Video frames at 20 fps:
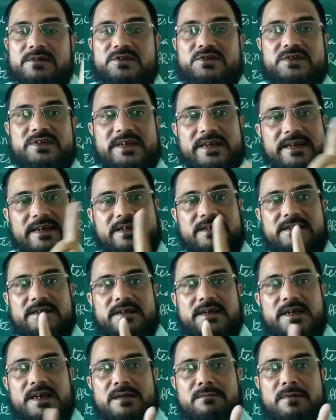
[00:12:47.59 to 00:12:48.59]
State
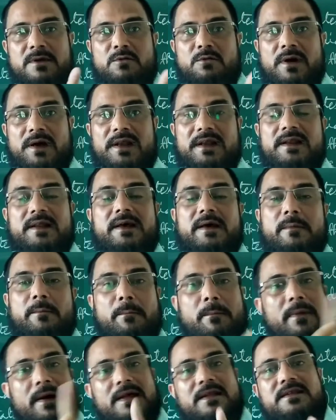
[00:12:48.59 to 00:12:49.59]
in number 1,
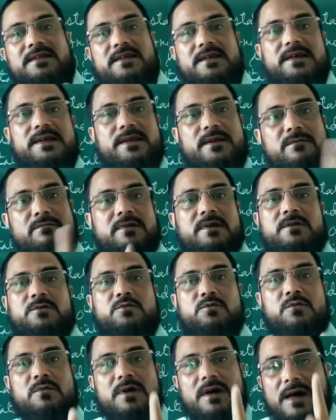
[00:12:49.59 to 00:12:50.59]
month in number
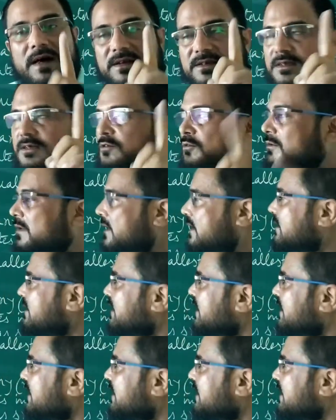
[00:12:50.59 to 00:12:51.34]
2 are singular.